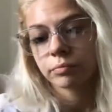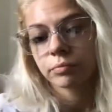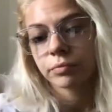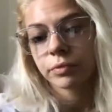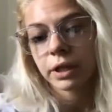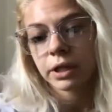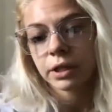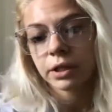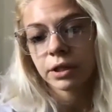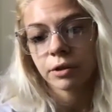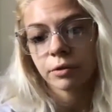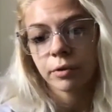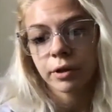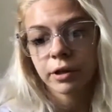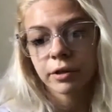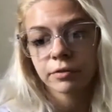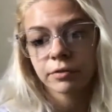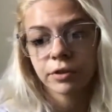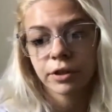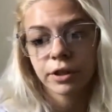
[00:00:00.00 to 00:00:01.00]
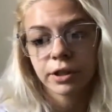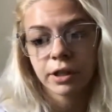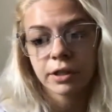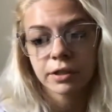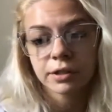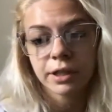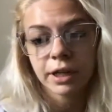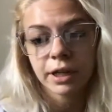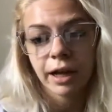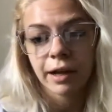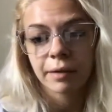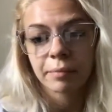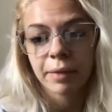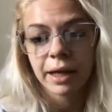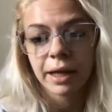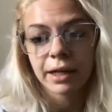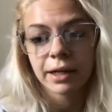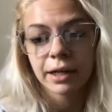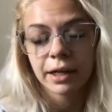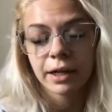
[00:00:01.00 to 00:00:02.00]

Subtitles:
Thank you, Will, for another comment.